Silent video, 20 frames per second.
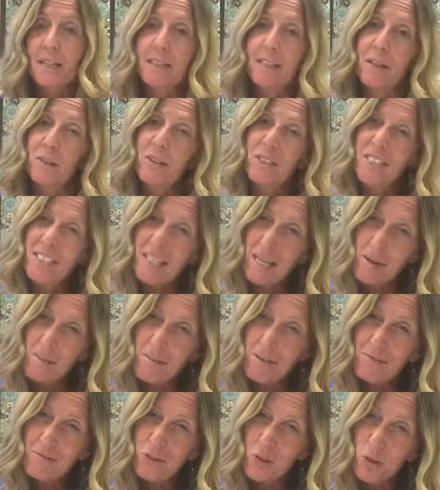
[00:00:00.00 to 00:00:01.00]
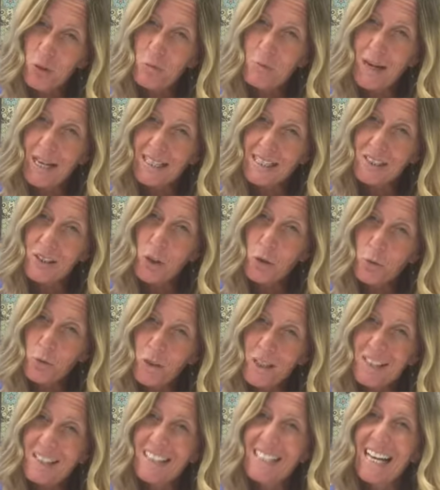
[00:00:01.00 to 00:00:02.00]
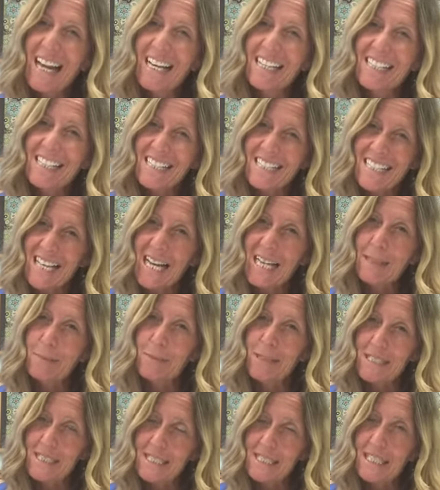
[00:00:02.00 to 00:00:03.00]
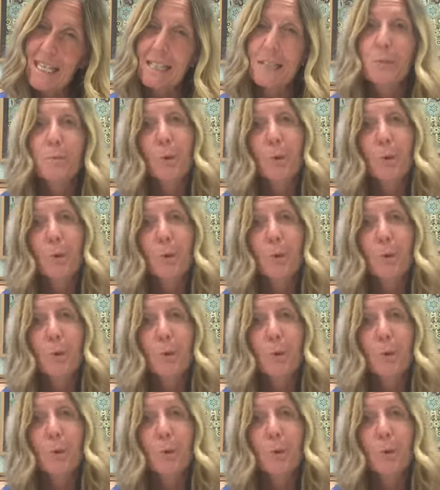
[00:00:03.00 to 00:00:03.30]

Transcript: Now, some of you might know this as Simon Says,